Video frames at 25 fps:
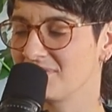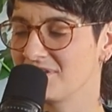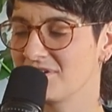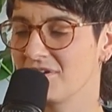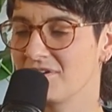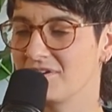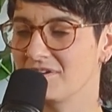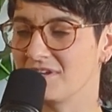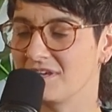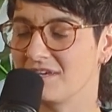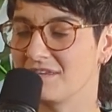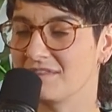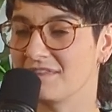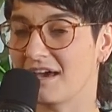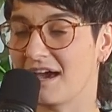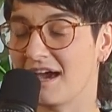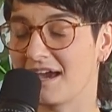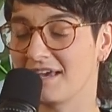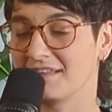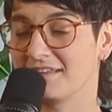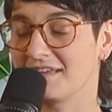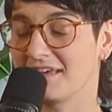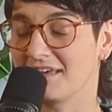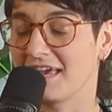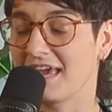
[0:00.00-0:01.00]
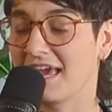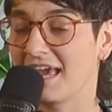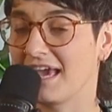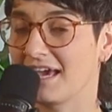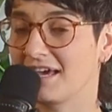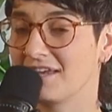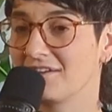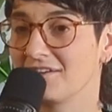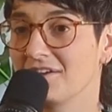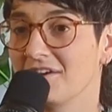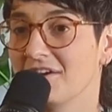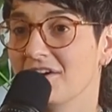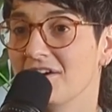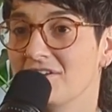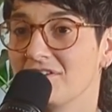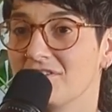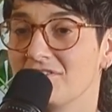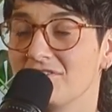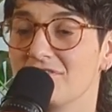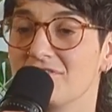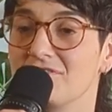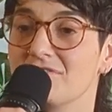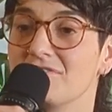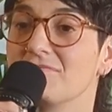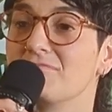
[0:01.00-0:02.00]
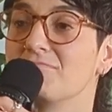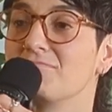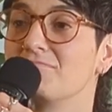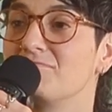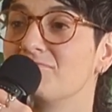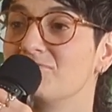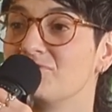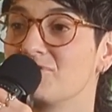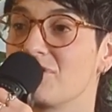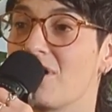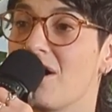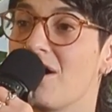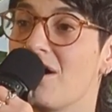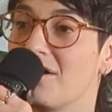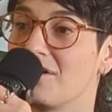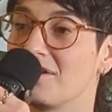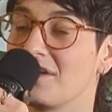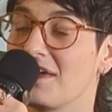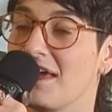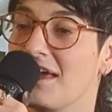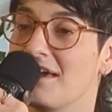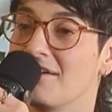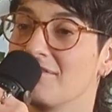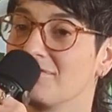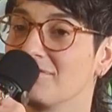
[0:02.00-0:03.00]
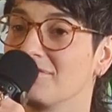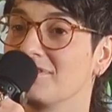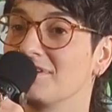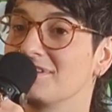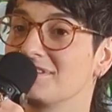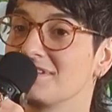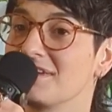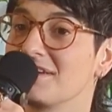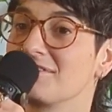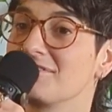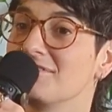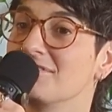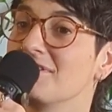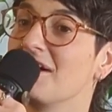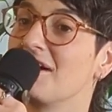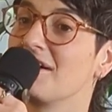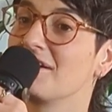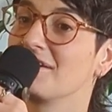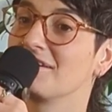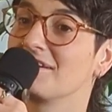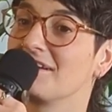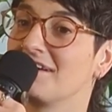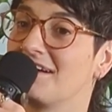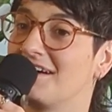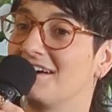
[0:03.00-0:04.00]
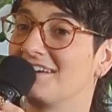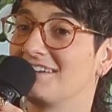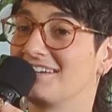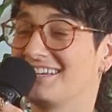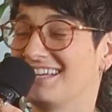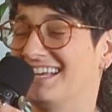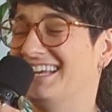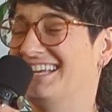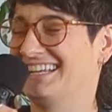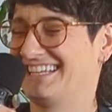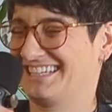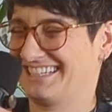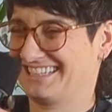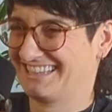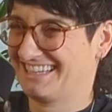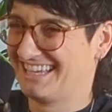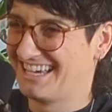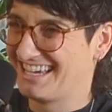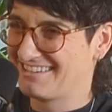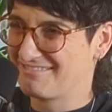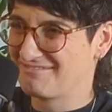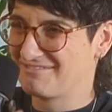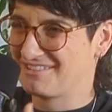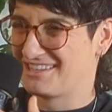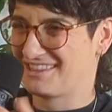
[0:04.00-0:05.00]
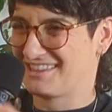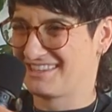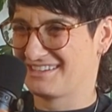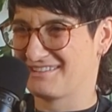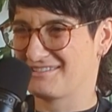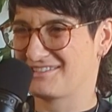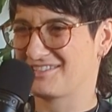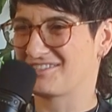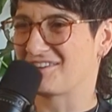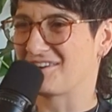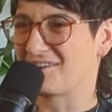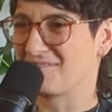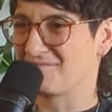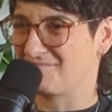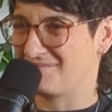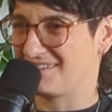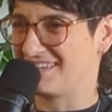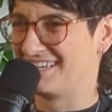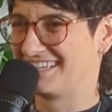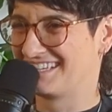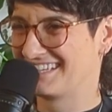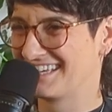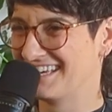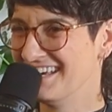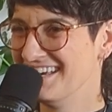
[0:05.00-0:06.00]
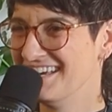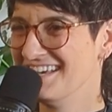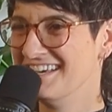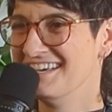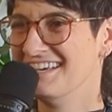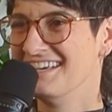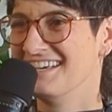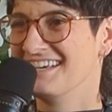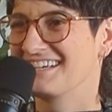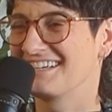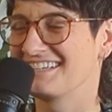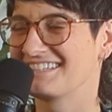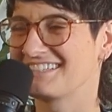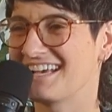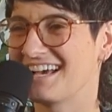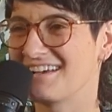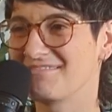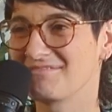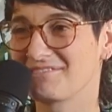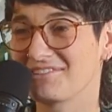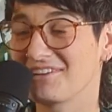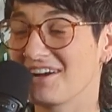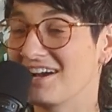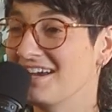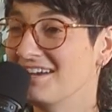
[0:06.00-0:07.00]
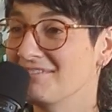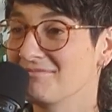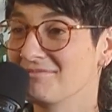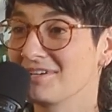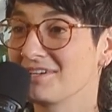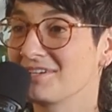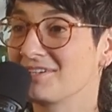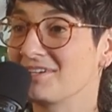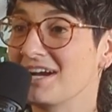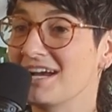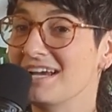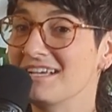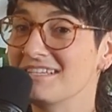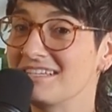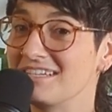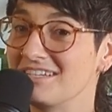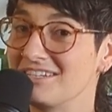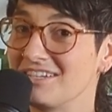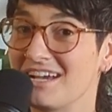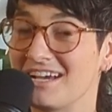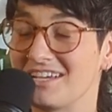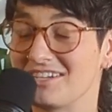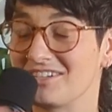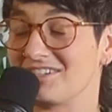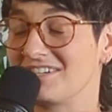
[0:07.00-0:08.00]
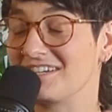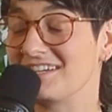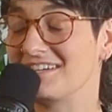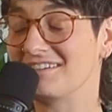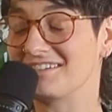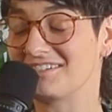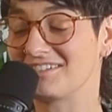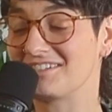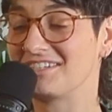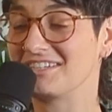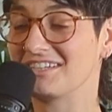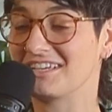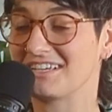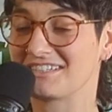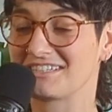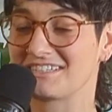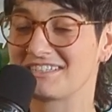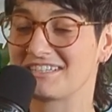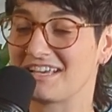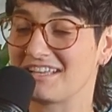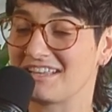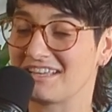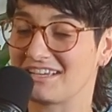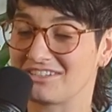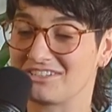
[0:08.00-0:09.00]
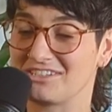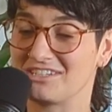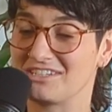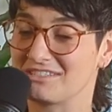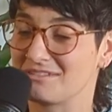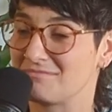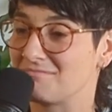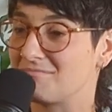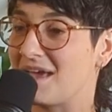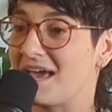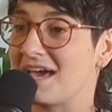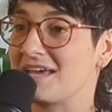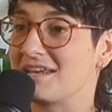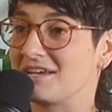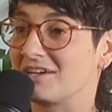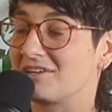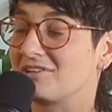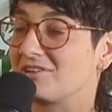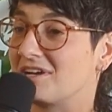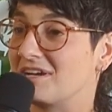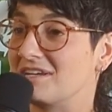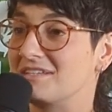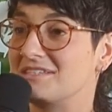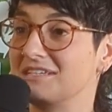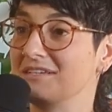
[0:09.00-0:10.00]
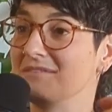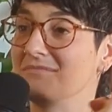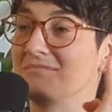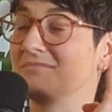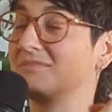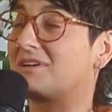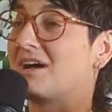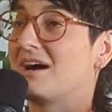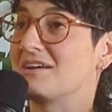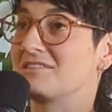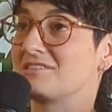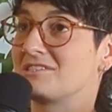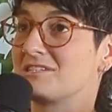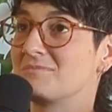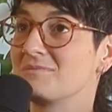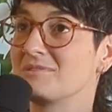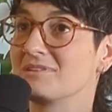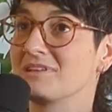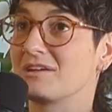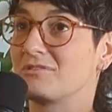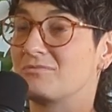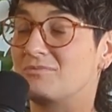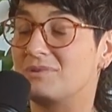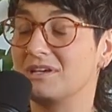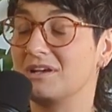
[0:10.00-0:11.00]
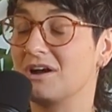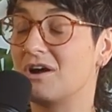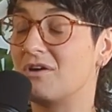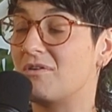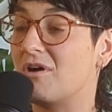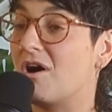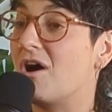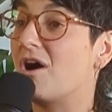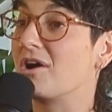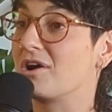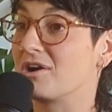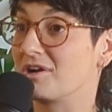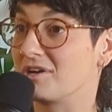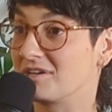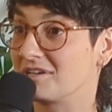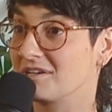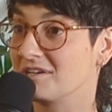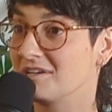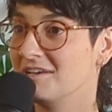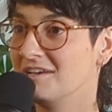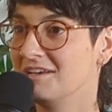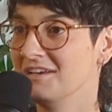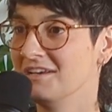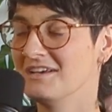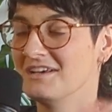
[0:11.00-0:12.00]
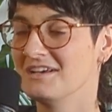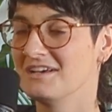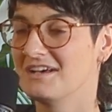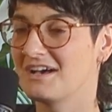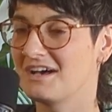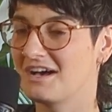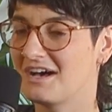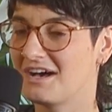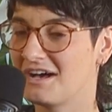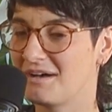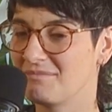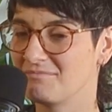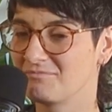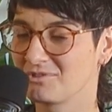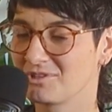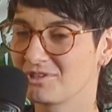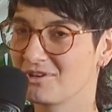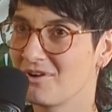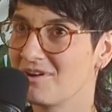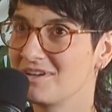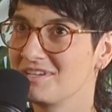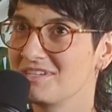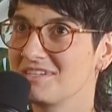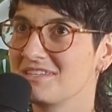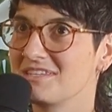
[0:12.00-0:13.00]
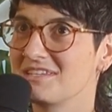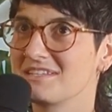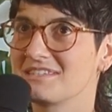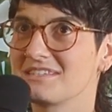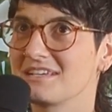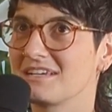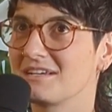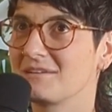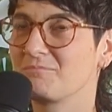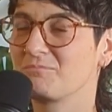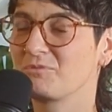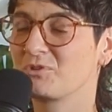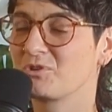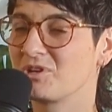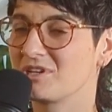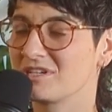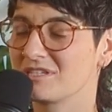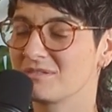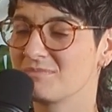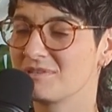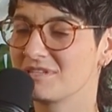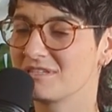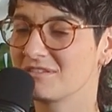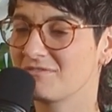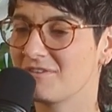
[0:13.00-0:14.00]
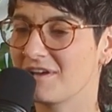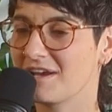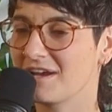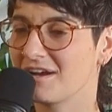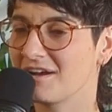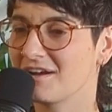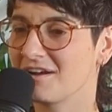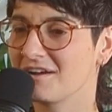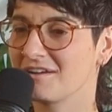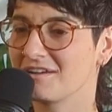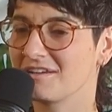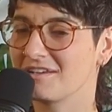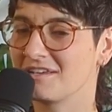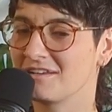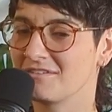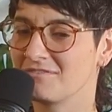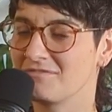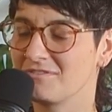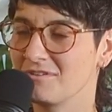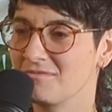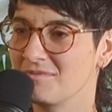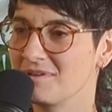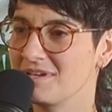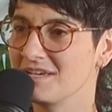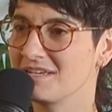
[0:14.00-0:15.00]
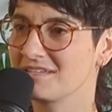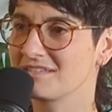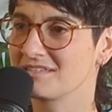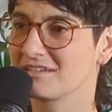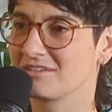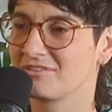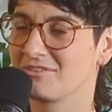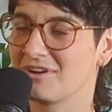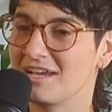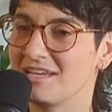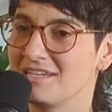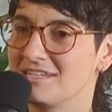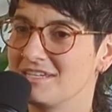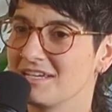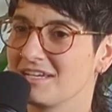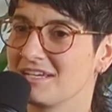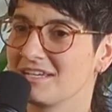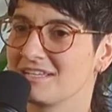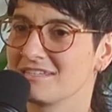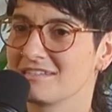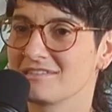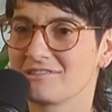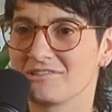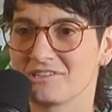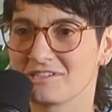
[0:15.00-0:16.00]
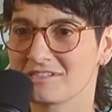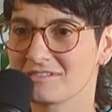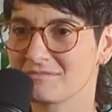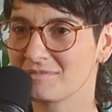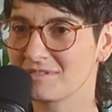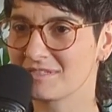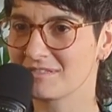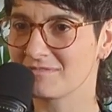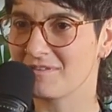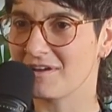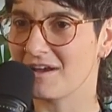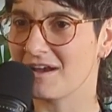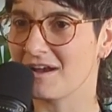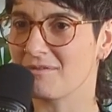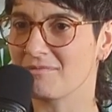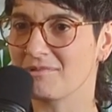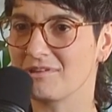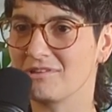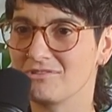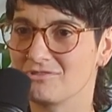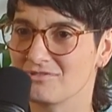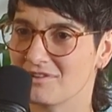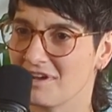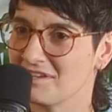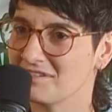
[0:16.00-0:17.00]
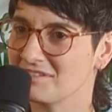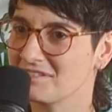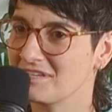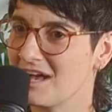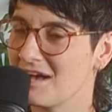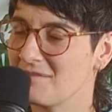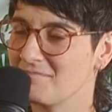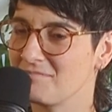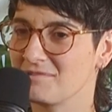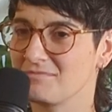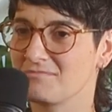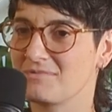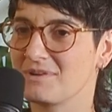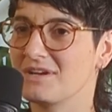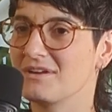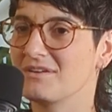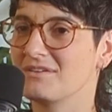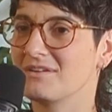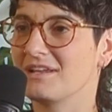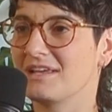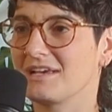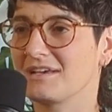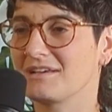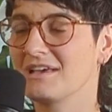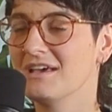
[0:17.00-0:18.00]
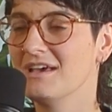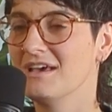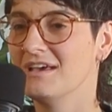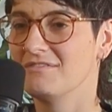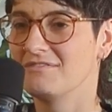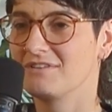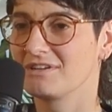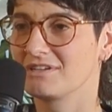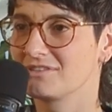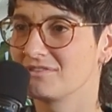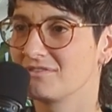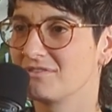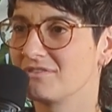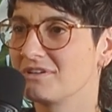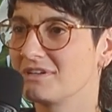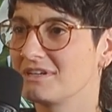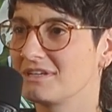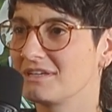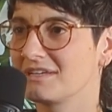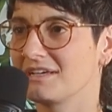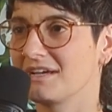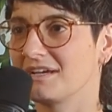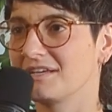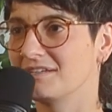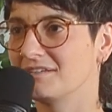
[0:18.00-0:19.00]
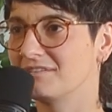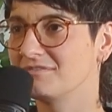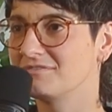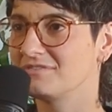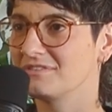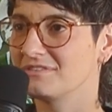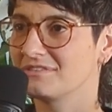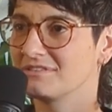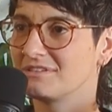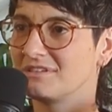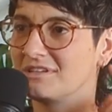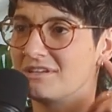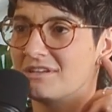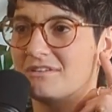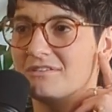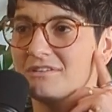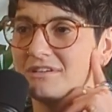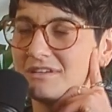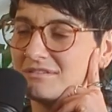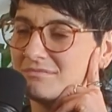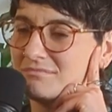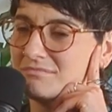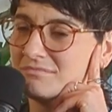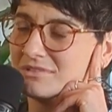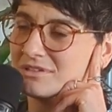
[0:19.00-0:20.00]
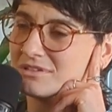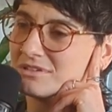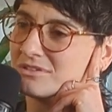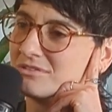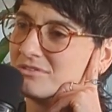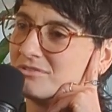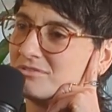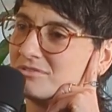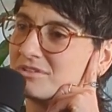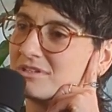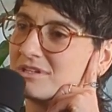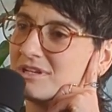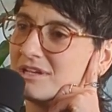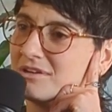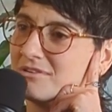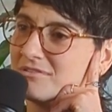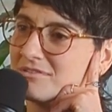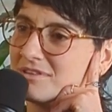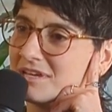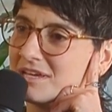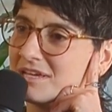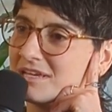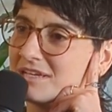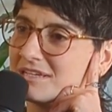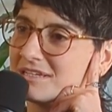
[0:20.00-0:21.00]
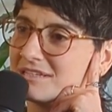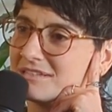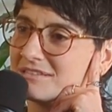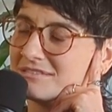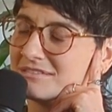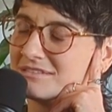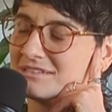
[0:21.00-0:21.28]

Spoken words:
hoodie that I hand drawed every single heart on it, like with a Sharpie. Because we're crazy. Yeah, she likes to say like she's a manic crazy costumer. Like we go hard. We're going to this like Christmas fair in a few weeks, the Great Dickens Christmas Fair, where you dress up and wear like Victorian kind of, old clothing, and